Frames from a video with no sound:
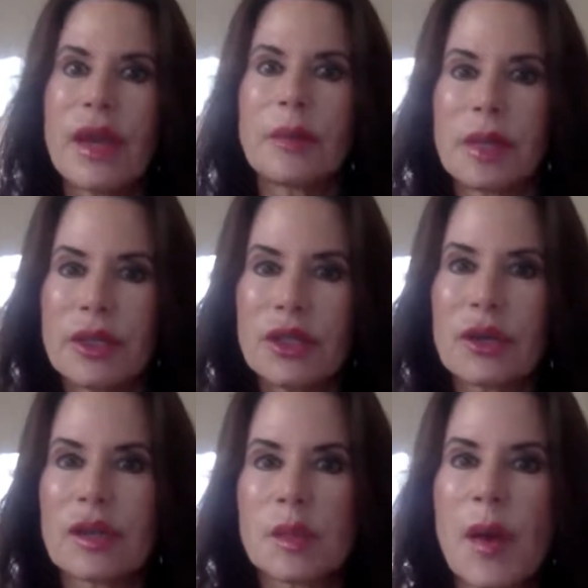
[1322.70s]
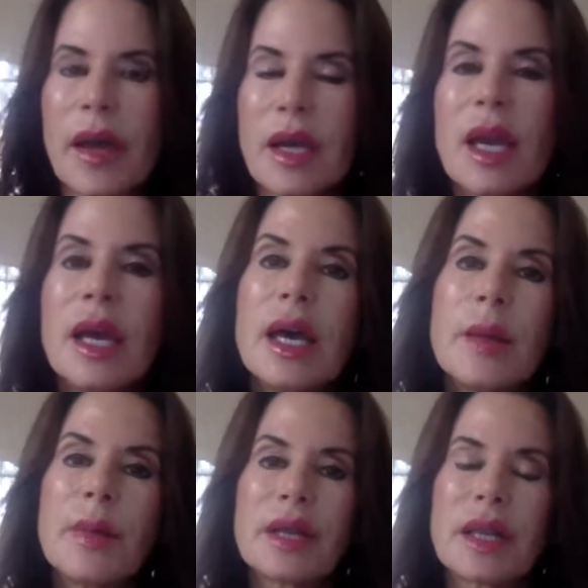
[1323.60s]
that blood sugar spike.
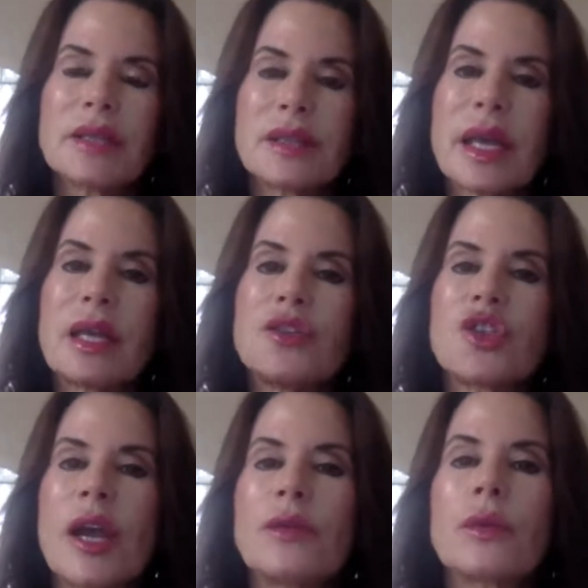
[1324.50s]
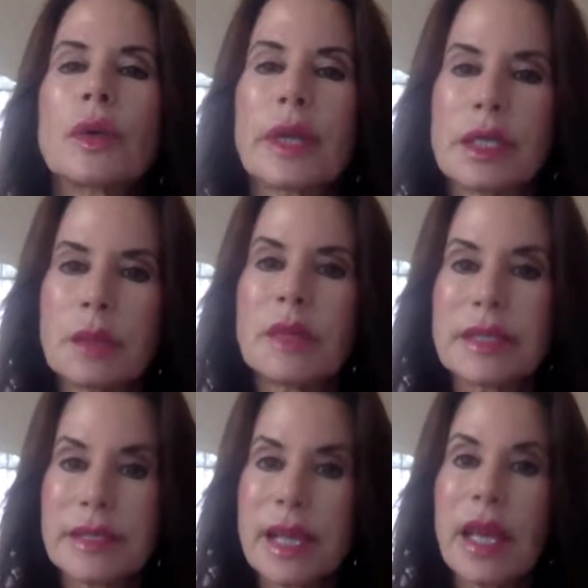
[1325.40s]
But let's say generally, to be
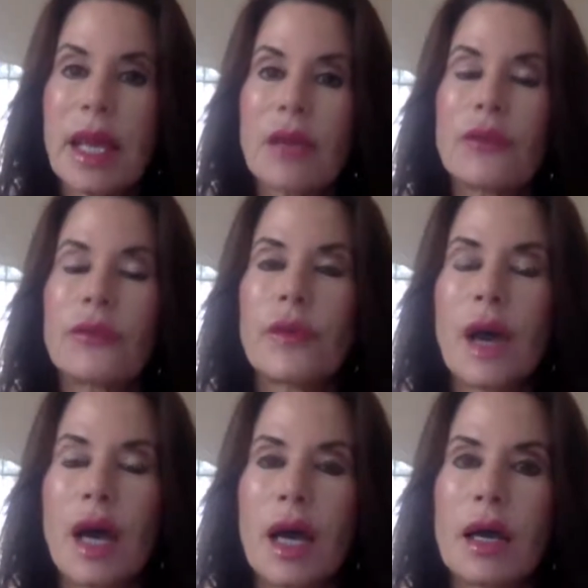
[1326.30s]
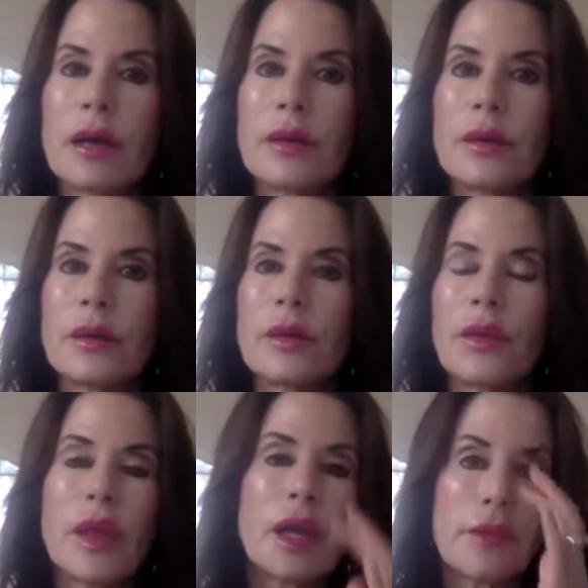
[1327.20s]
safe,
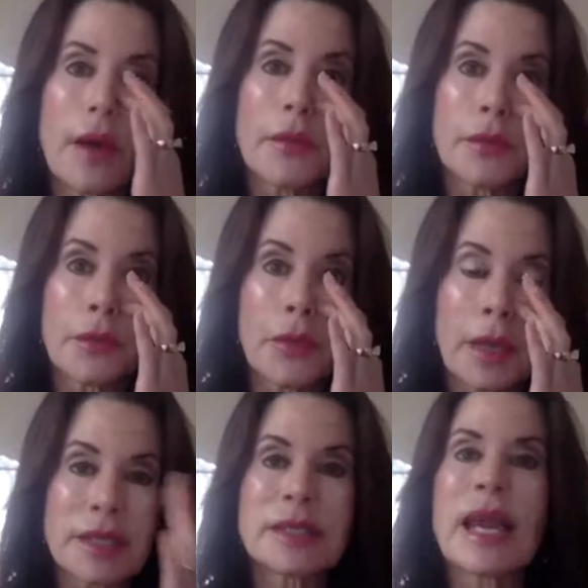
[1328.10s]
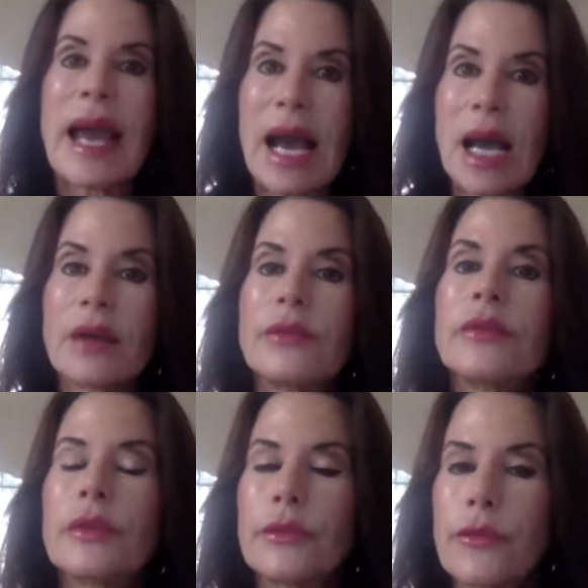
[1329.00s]
think of other things to have
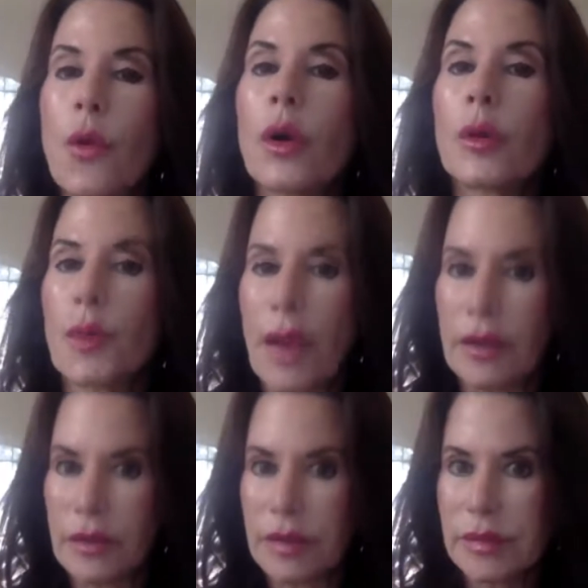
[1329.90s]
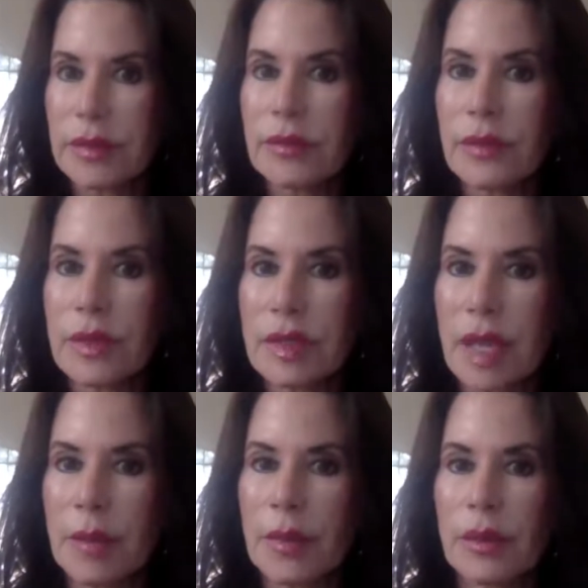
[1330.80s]
for breakfast, for
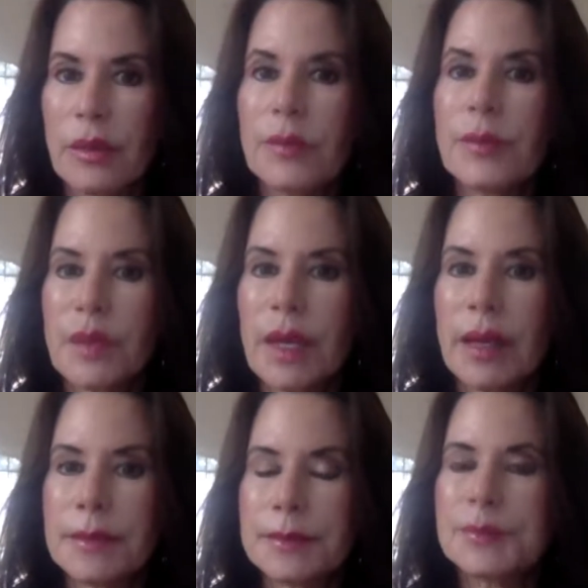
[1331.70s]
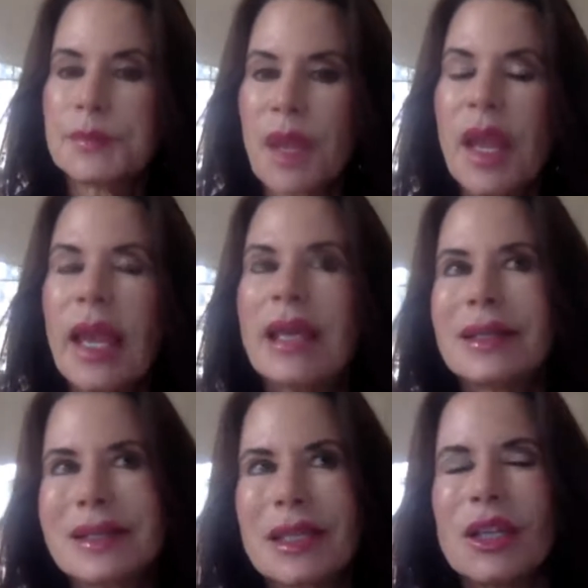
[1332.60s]
example. Yeah. And
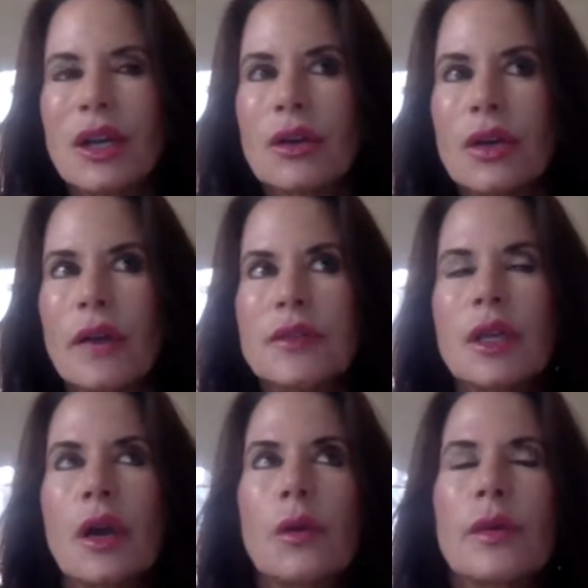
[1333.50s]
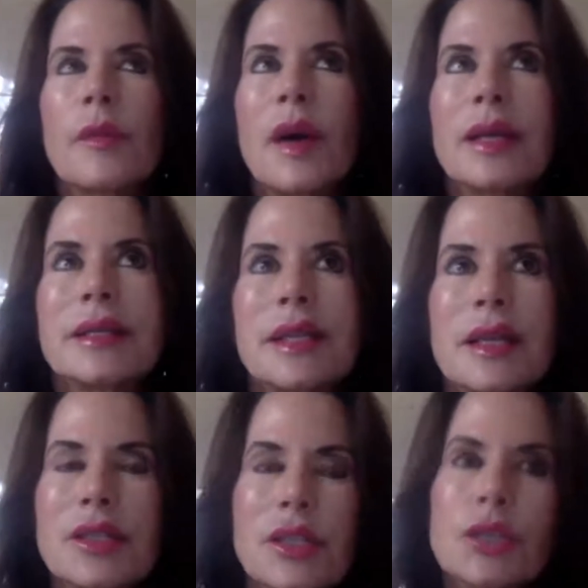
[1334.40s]
it's, you know, you have to go with the
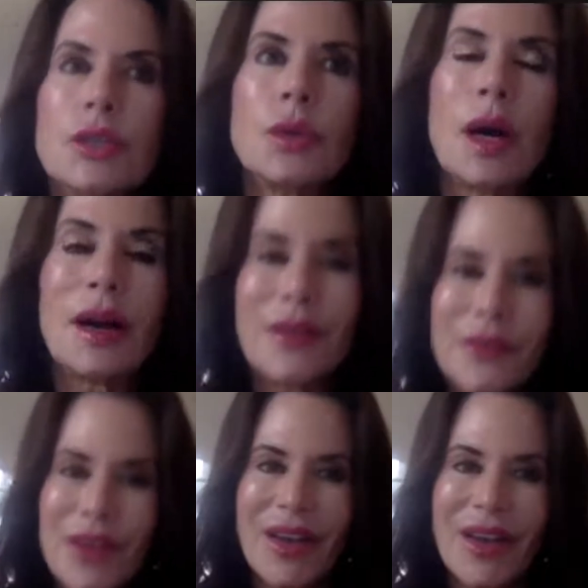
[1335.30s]
mindset too of